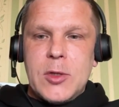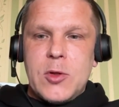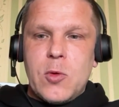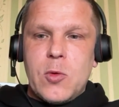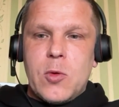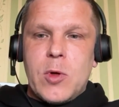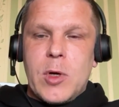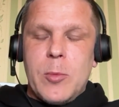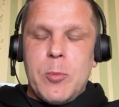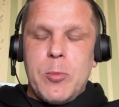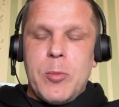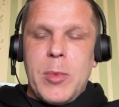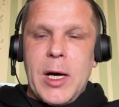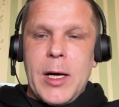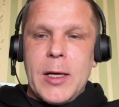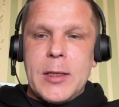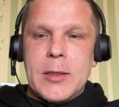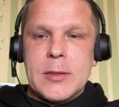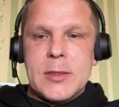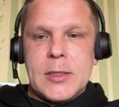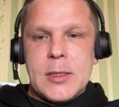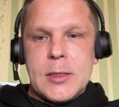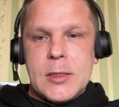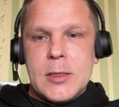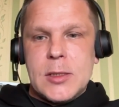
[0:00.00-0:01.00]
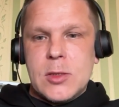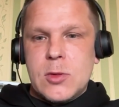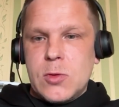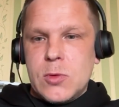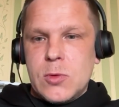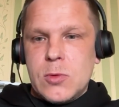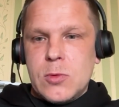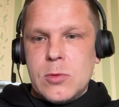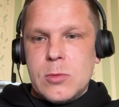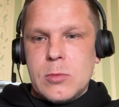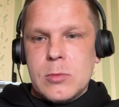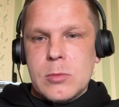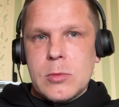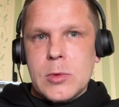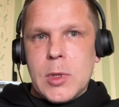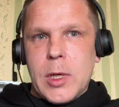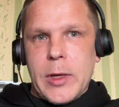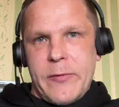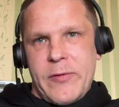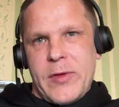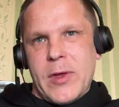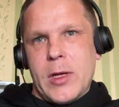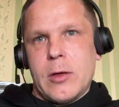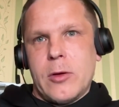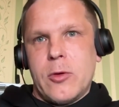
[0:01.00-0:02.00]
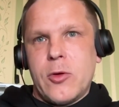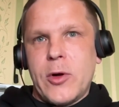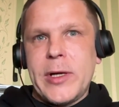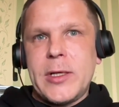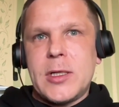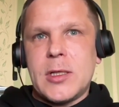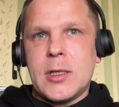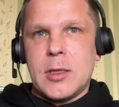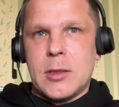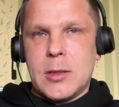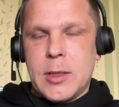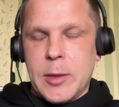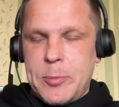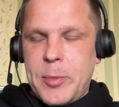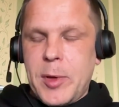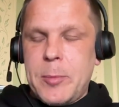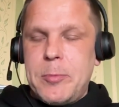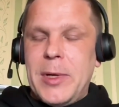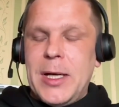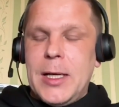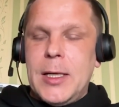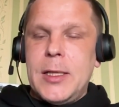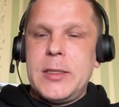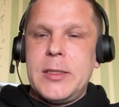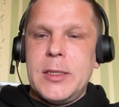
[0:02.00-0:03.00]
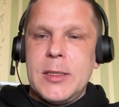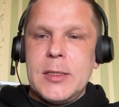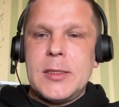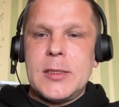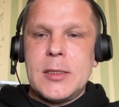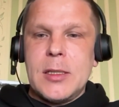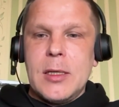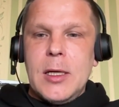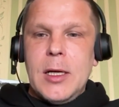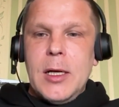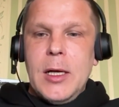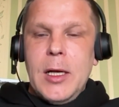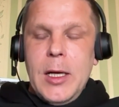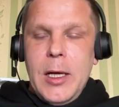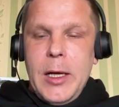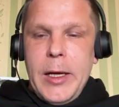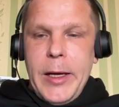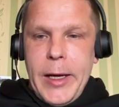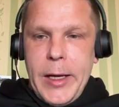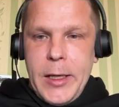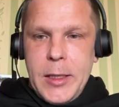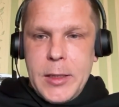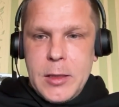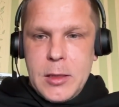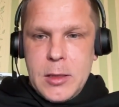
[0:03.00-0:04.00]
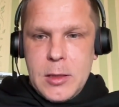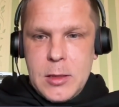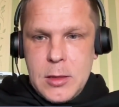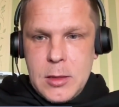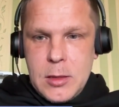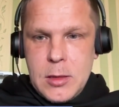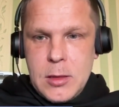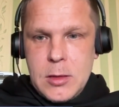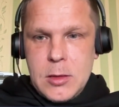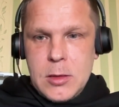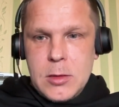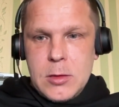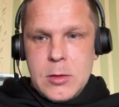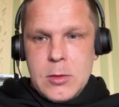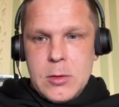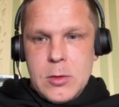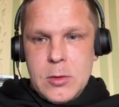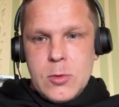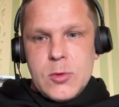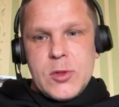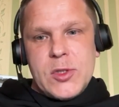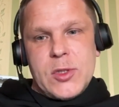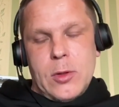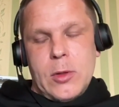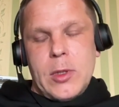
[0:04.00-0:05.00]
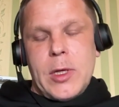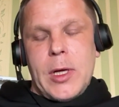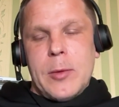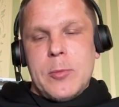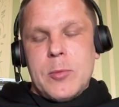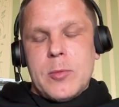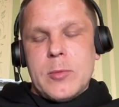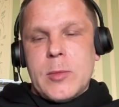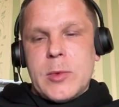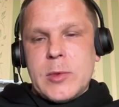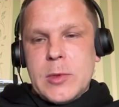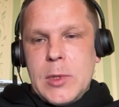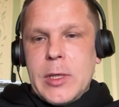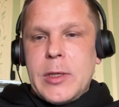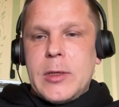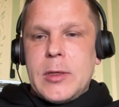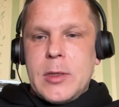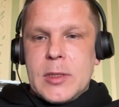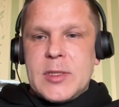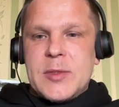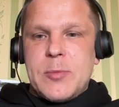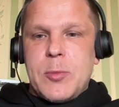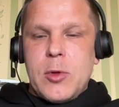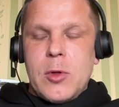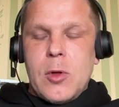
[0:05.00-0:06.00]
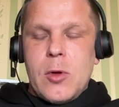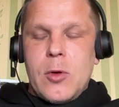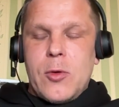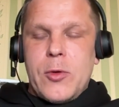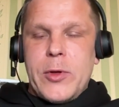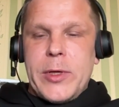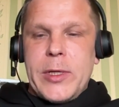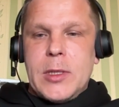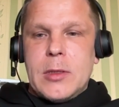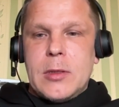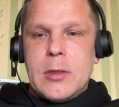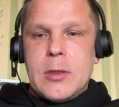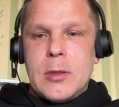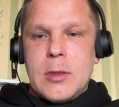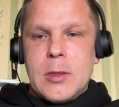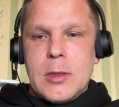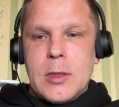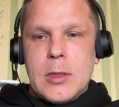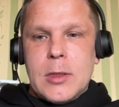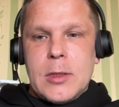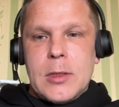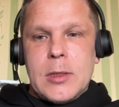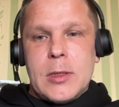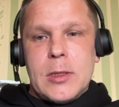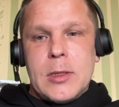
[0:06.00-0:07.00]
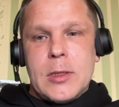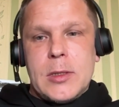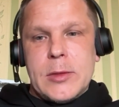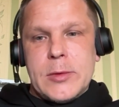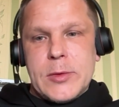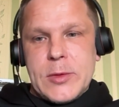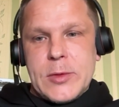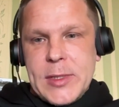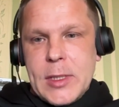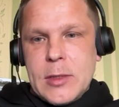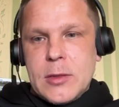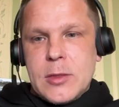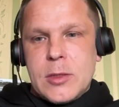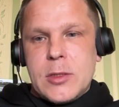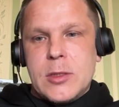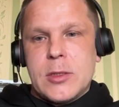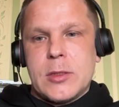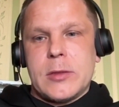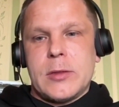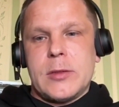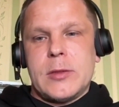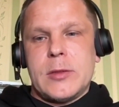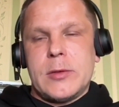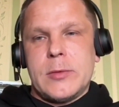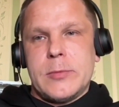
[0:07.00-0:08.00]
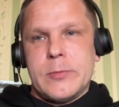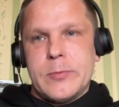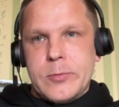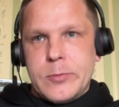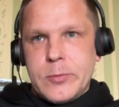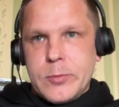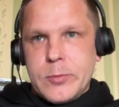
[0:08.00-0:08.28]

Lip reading: to combine these two, I think, great capabilities. And also I'm like exploring that